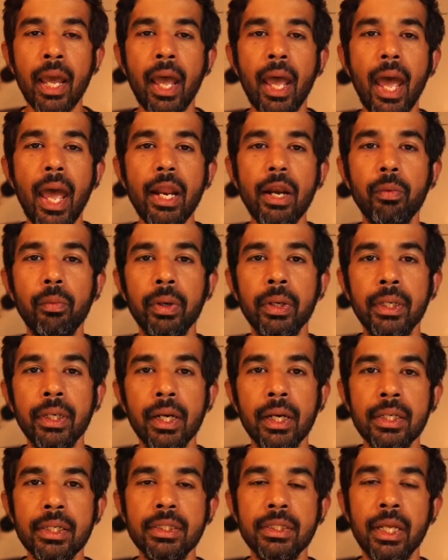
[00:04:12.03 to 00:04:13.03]
and
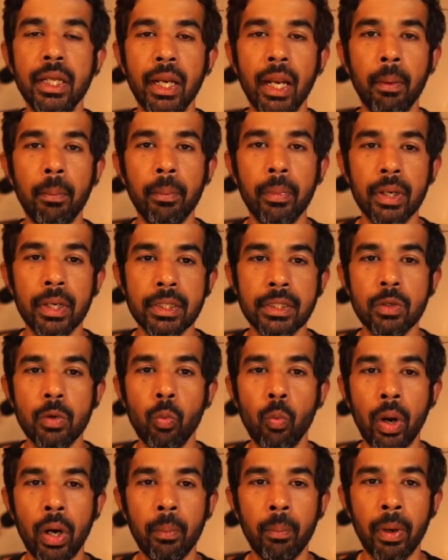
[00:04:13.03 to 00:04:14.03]
returns the numbers
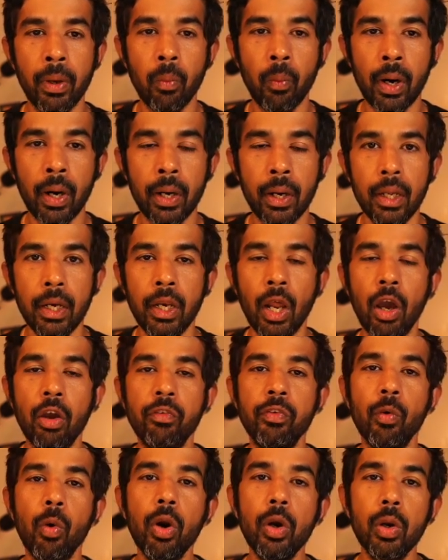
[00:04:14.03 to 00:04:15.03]
one by one. Now if
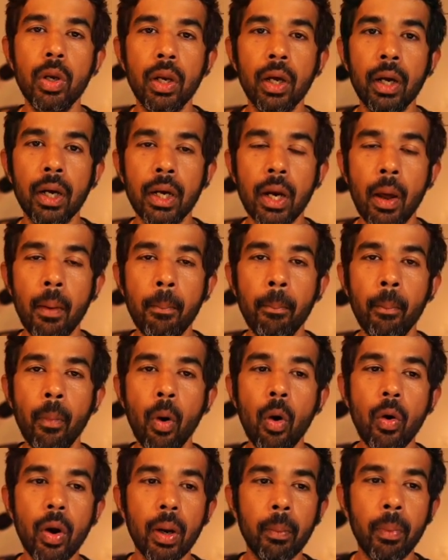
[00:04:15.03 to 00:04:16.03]
you want to learn
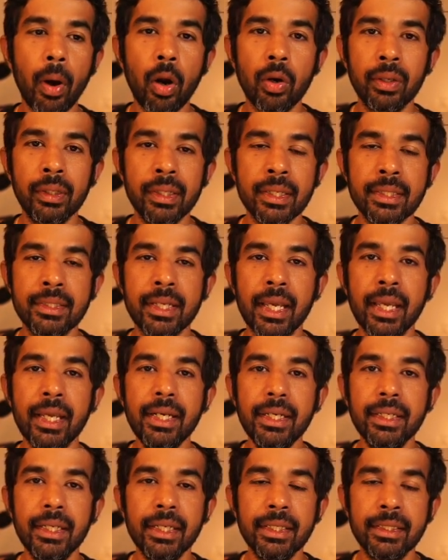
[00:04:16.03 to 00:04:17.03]
more about this
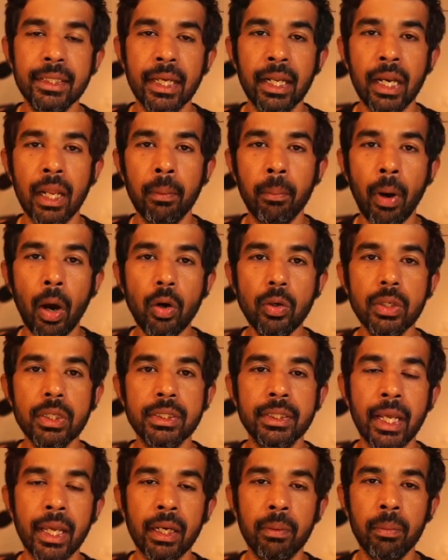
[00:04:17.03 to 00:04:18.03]
in detail about the
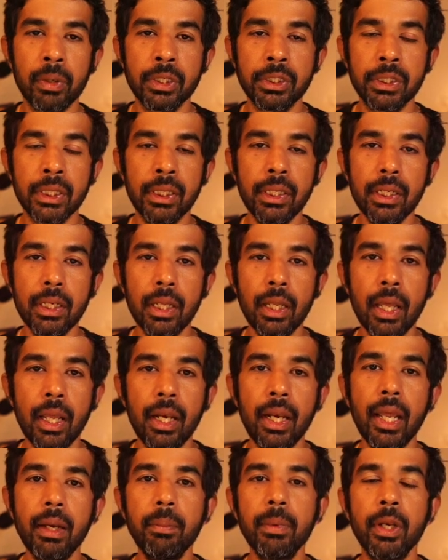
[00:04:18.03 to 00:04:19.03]
state machine,
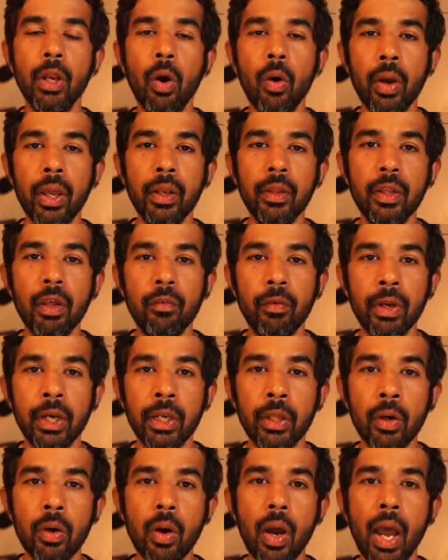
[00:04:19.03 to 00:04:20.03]
let me know in the
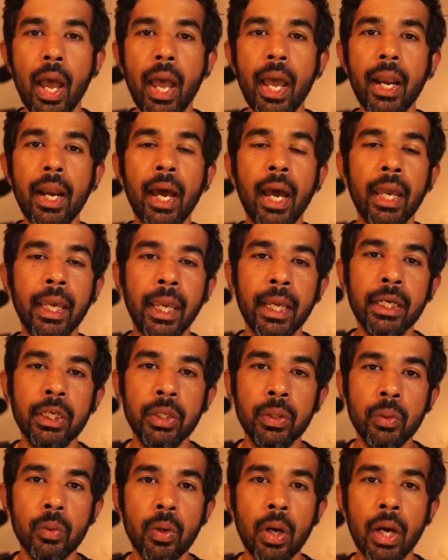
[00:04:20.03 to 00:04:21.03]
video and I can
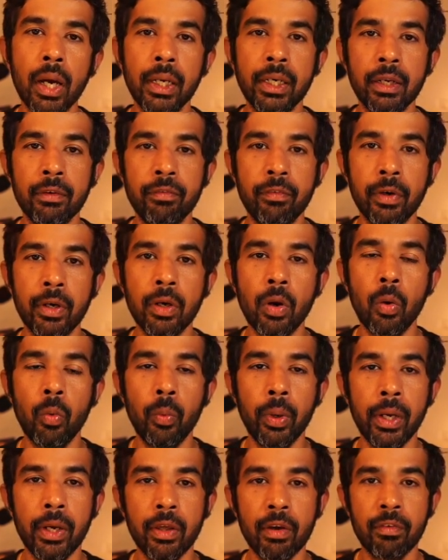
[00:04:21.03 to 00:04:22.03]
do a different
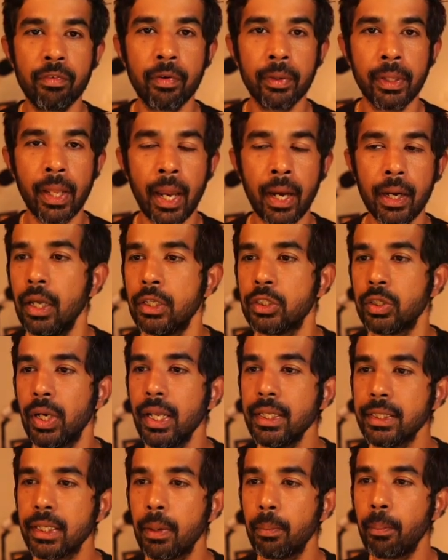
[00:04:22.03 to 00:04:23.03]
video for that. So
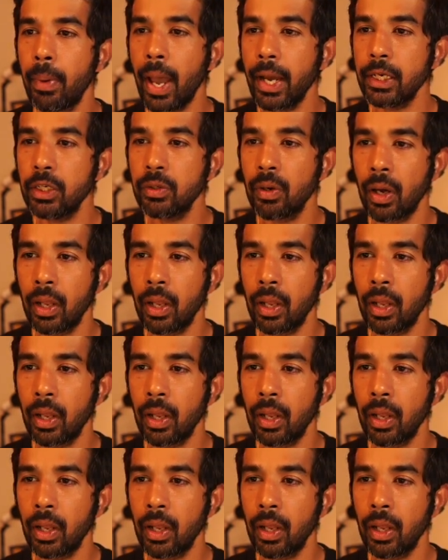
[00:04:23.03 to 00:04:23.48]
let's come back to our